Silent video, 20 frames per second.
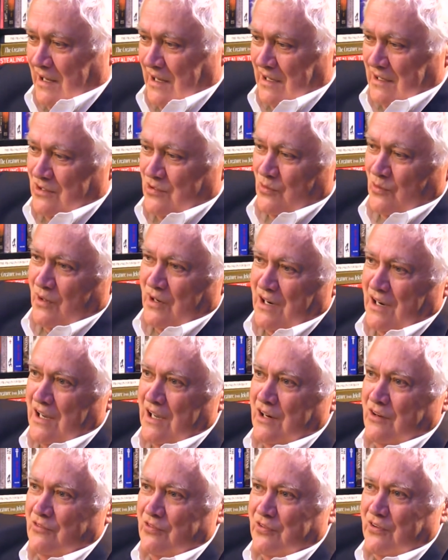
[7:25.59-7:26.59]
into an
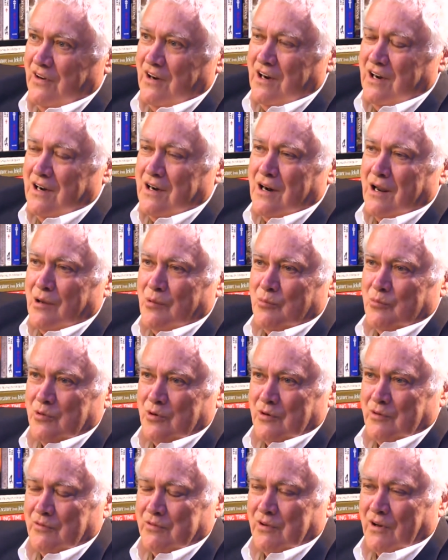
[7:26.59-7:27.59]
infinite
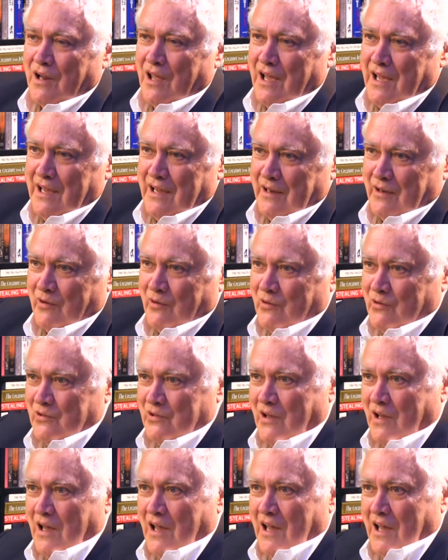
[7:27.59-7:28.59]
number of
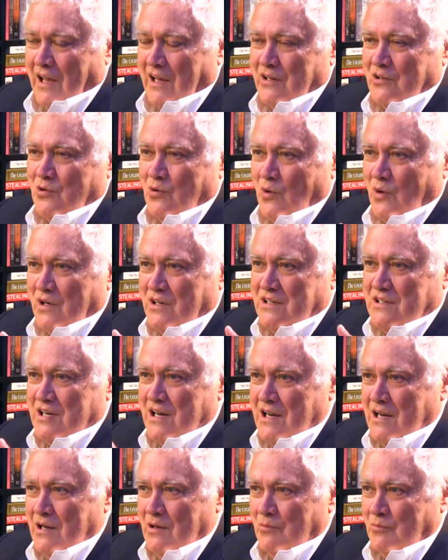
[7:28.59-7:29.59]
layers and to
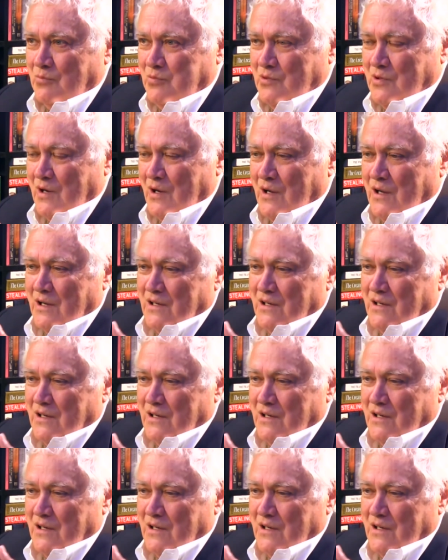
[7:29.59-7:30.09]
attempt